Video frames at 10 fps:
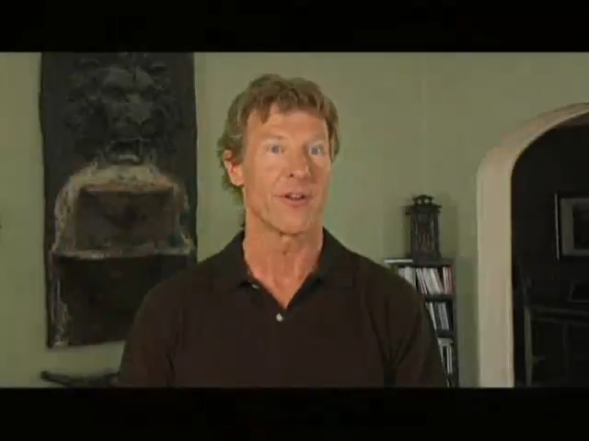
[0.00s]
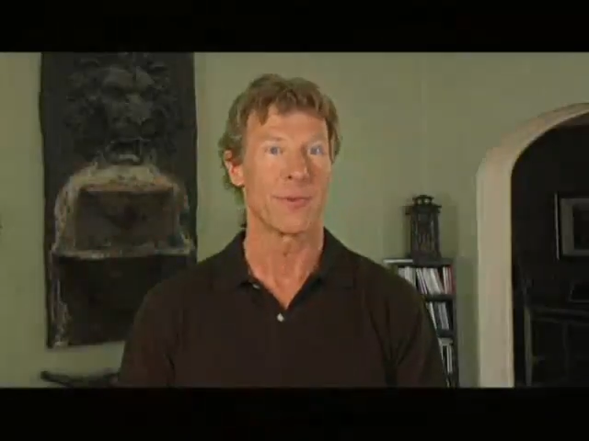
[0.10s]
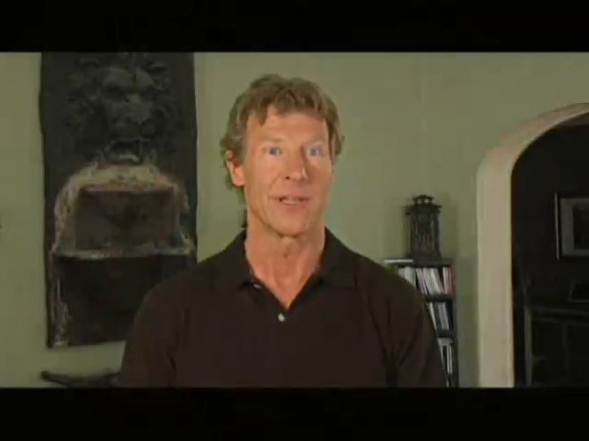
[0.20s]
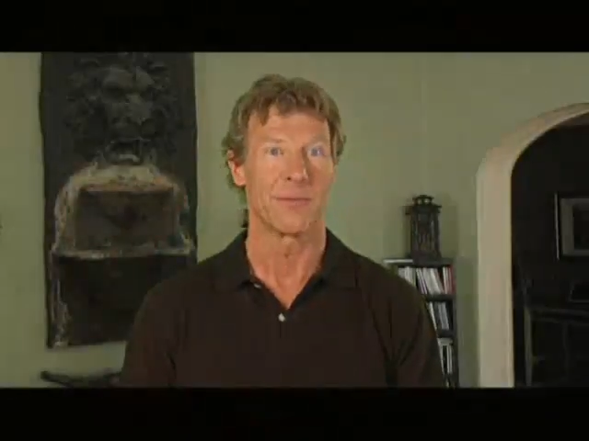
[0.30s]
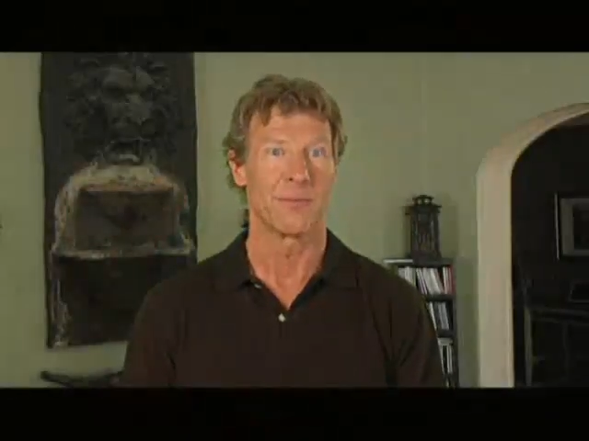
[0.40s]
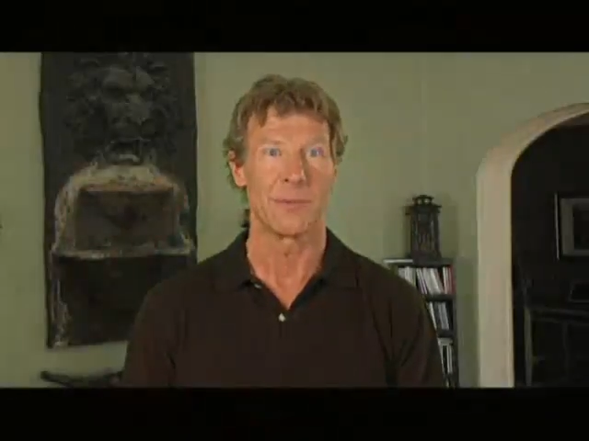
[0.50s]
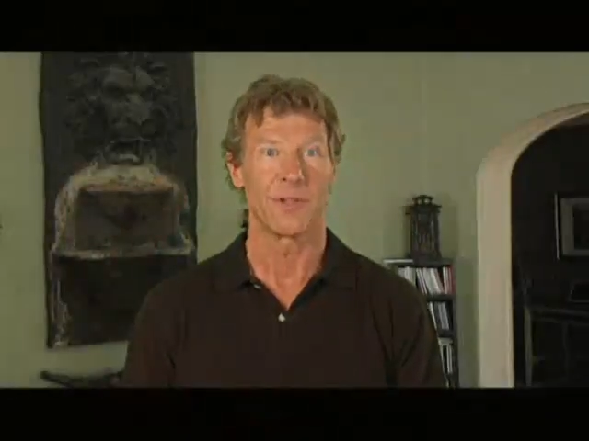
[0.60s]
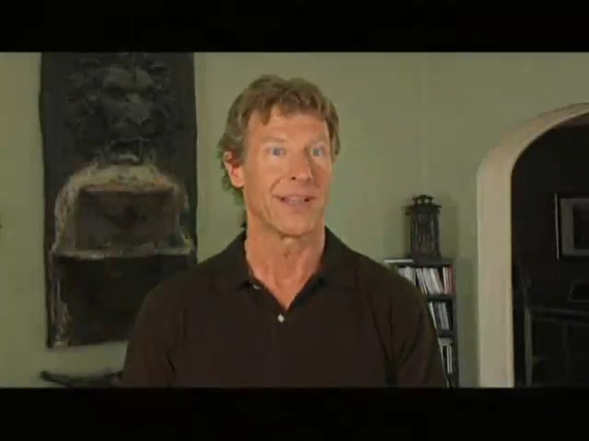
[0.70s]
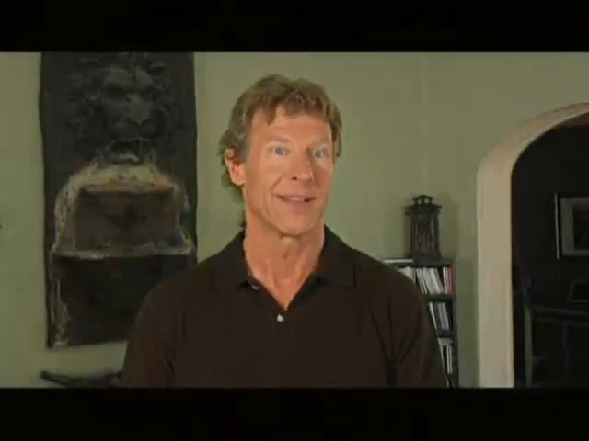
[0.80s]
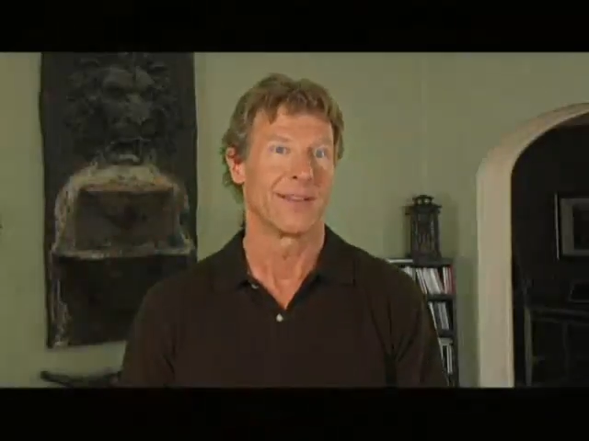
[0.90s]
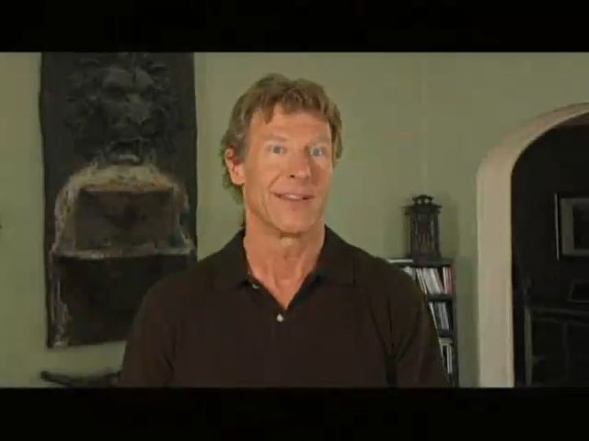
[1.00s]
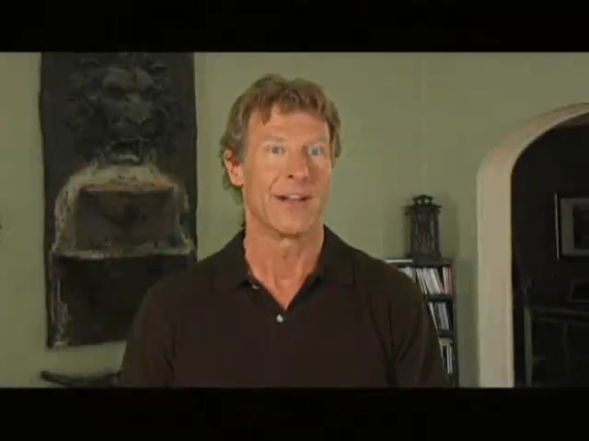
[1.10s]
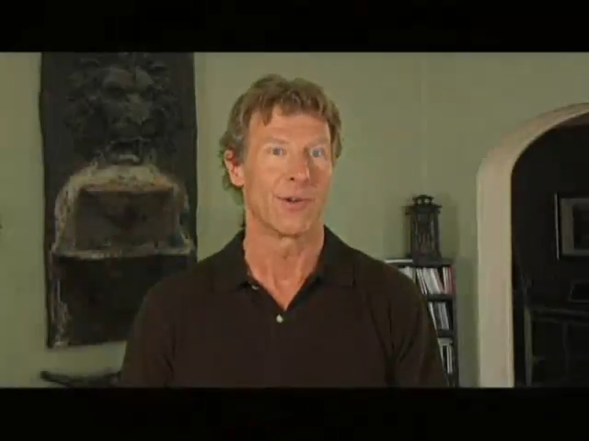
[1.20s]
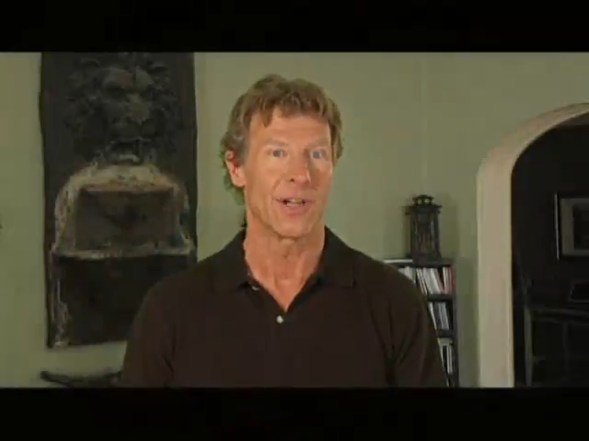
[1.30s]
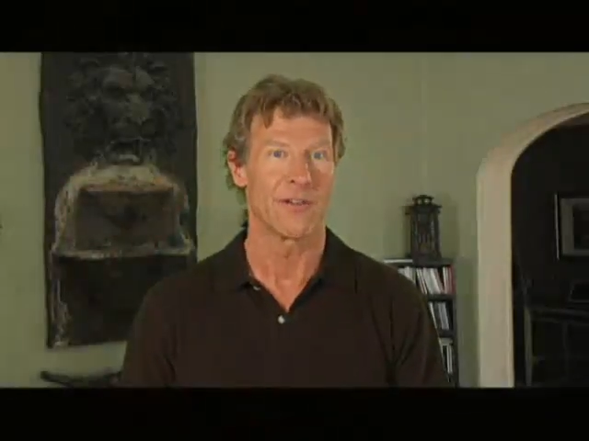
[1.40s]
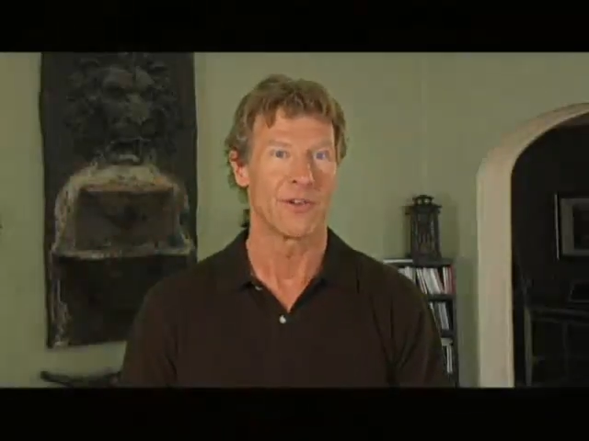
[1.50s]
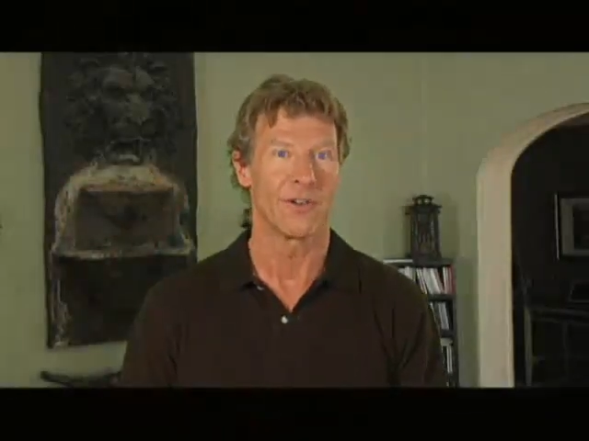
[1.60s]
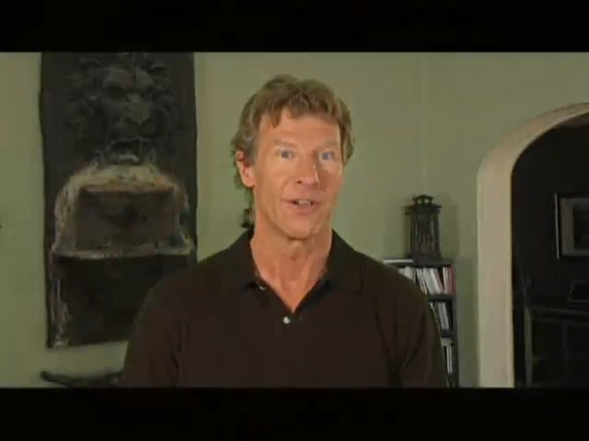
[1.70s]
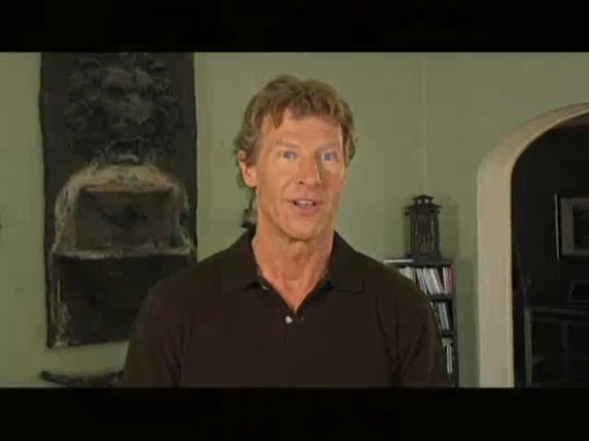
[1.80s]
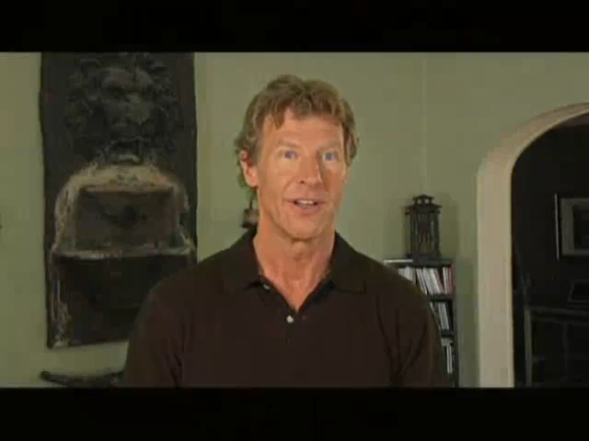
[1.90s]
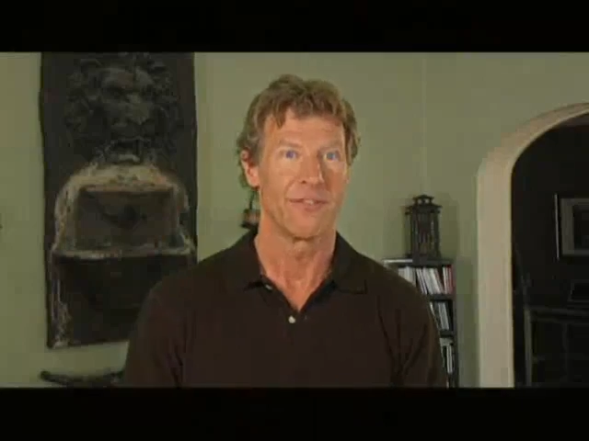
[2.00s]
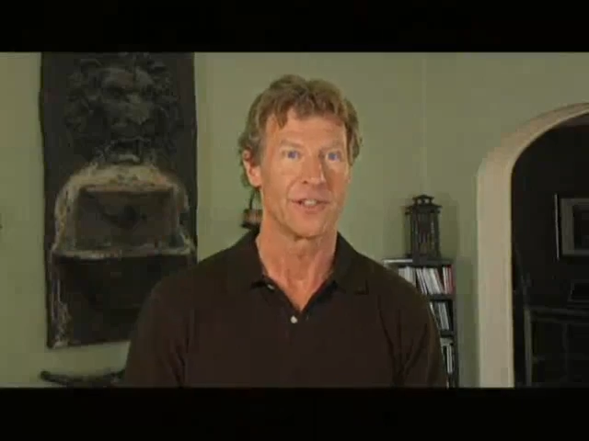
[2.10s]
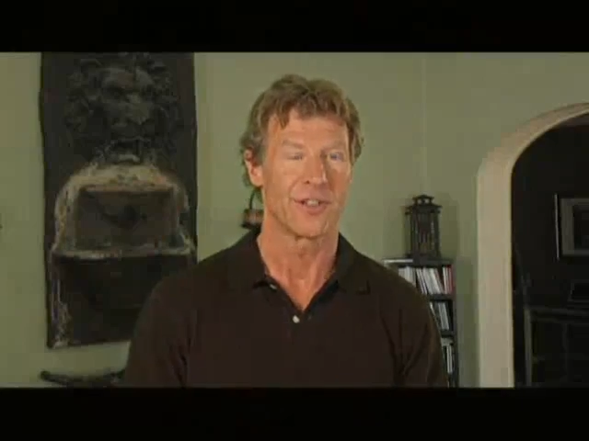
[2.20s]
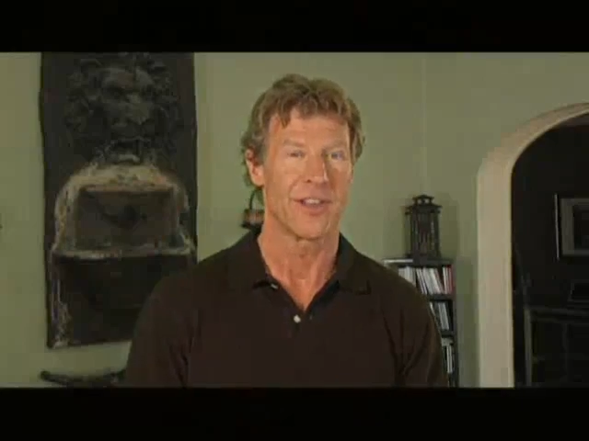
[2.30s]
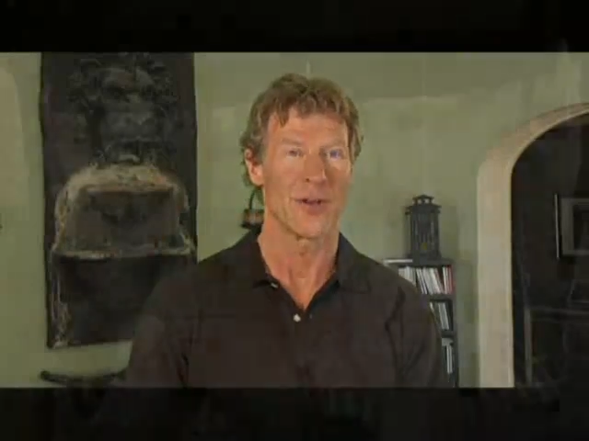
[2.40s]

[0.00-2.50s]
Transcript: therapy people that they don't cover physical